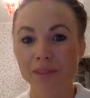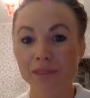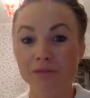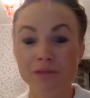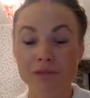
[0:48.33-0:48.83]

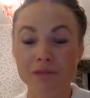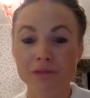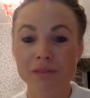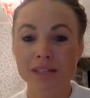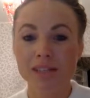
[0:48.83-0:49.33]
for a few
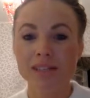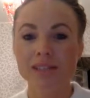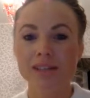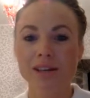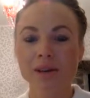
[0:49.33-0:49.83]

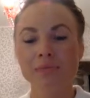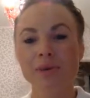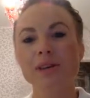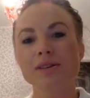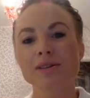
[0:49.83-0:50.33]
minutes
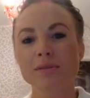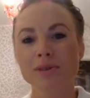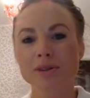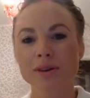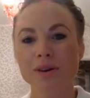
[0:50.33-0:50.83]
because of
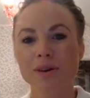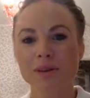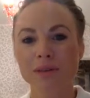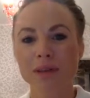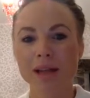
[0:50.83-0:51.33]
what's going on
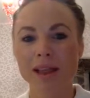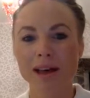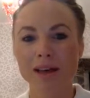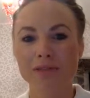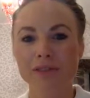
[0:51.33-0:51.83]
in my
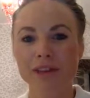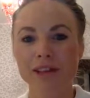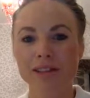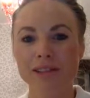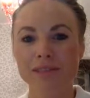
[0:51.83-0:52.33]
life,
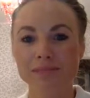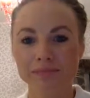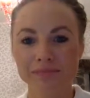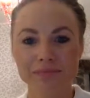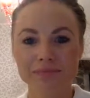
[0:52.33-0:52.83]
and
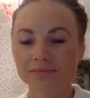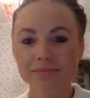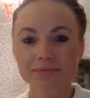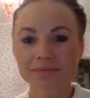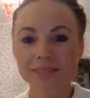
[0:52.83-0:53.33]

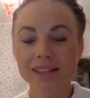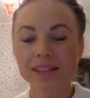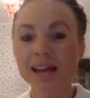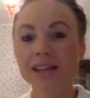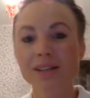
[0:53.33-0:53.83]

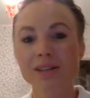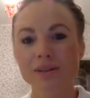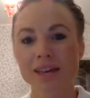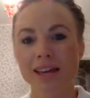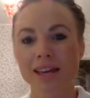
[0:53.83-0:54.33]
that is
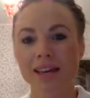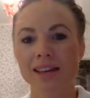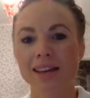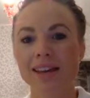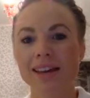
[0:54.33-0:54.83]
okay.
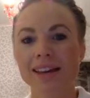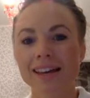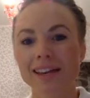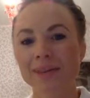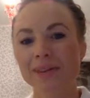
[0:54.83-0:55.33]

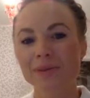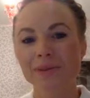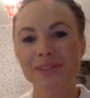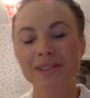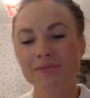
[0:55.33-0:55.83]
And I really
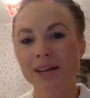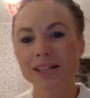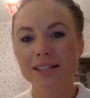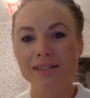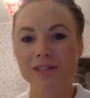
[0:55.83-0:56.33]
wanted to make
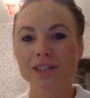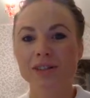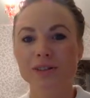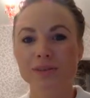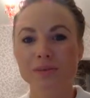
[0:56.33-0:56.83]
this
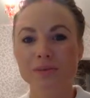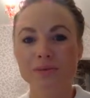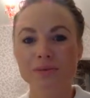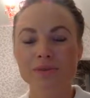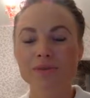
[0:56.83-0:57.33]
video
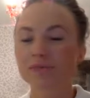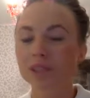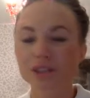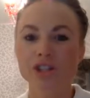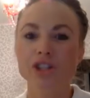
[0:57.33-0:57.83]
to
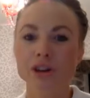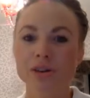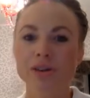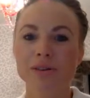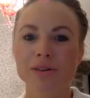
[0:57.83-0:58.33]
really show
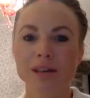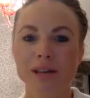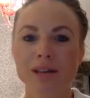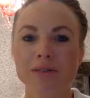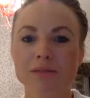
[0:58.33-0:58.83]
you,
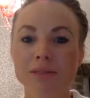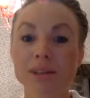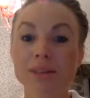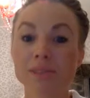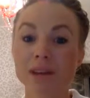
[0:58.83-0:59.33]
like,
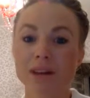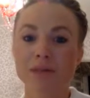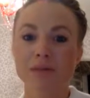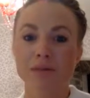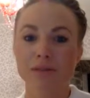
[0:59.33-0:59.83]
really my
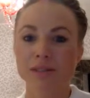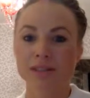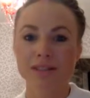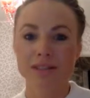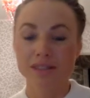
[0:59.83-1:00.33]

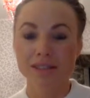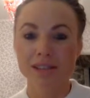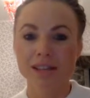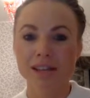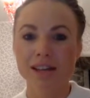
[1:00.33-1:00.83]

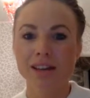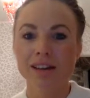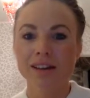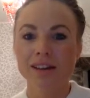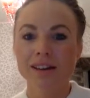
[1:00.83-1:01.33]
authenticity.
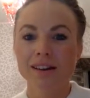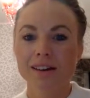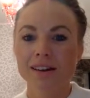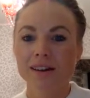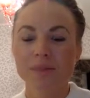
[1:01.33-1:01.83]

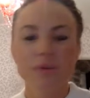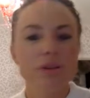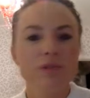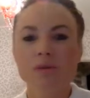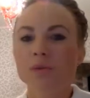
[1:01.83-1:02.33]
We
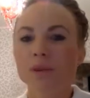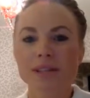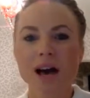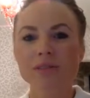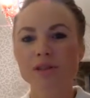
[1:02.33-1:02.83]
don't always
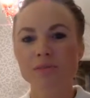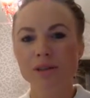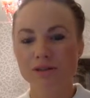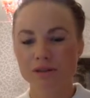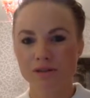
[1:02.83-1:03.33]
have to be
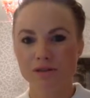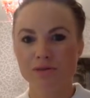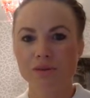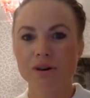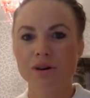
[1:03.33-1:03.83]
so
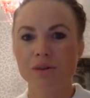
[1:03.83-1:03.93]
strong.